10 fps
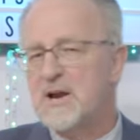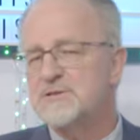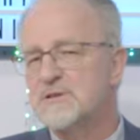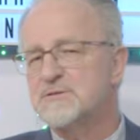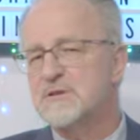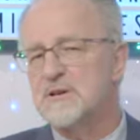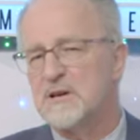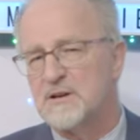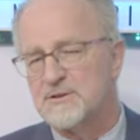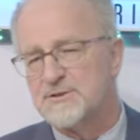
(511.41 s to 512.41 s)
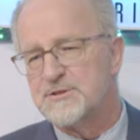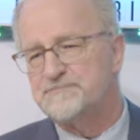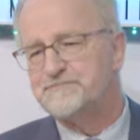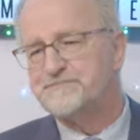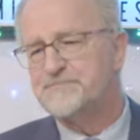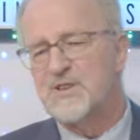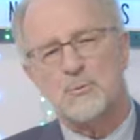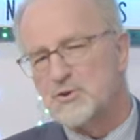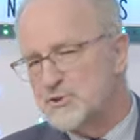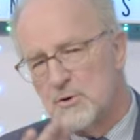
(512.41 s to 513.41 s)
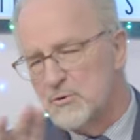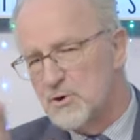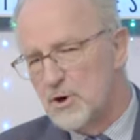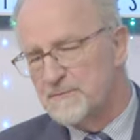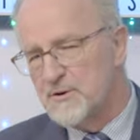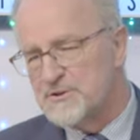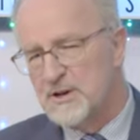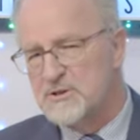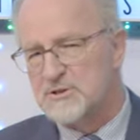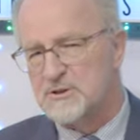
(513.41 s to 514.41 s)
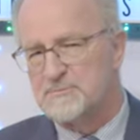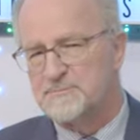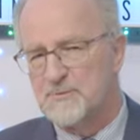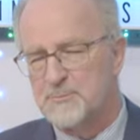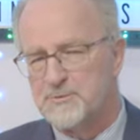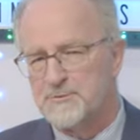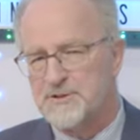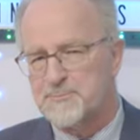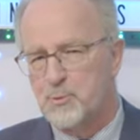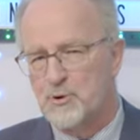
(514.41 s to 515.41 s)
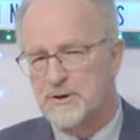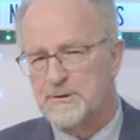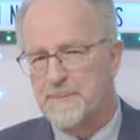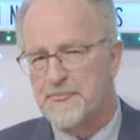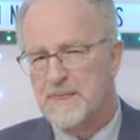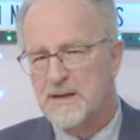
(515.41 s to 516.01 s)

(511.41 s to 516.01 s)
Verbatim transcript: amazing thing is, there was no conversation up to this point.